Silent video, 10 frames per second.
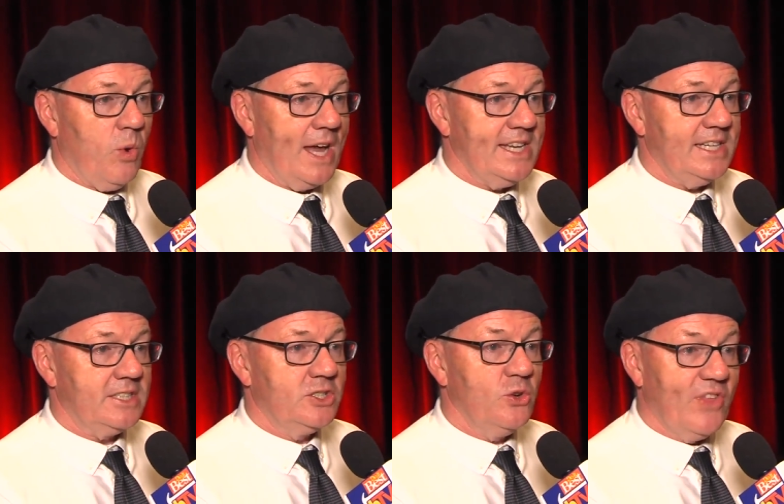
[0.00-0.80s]
what
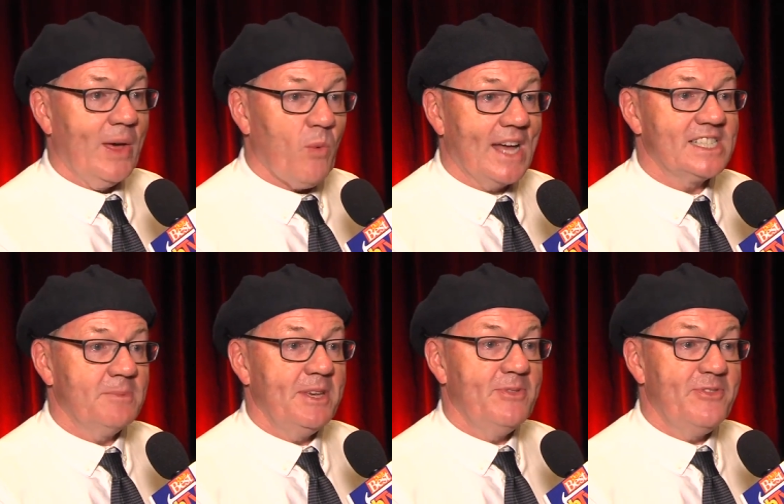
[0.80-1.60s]
do they want
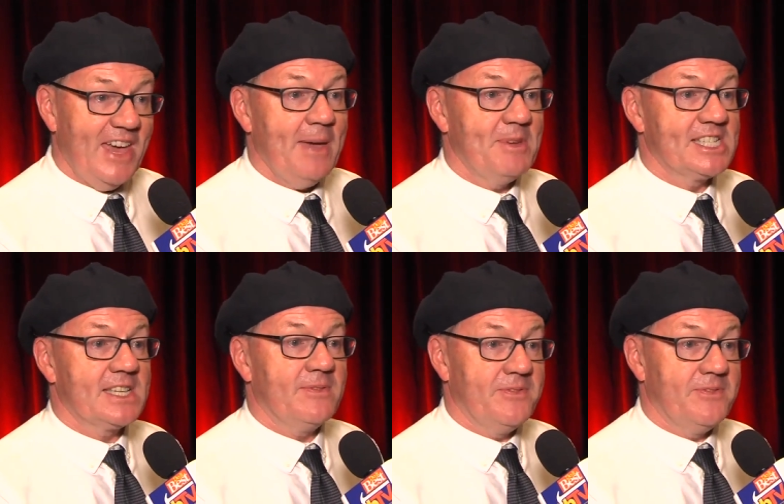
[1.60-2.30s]
to be famous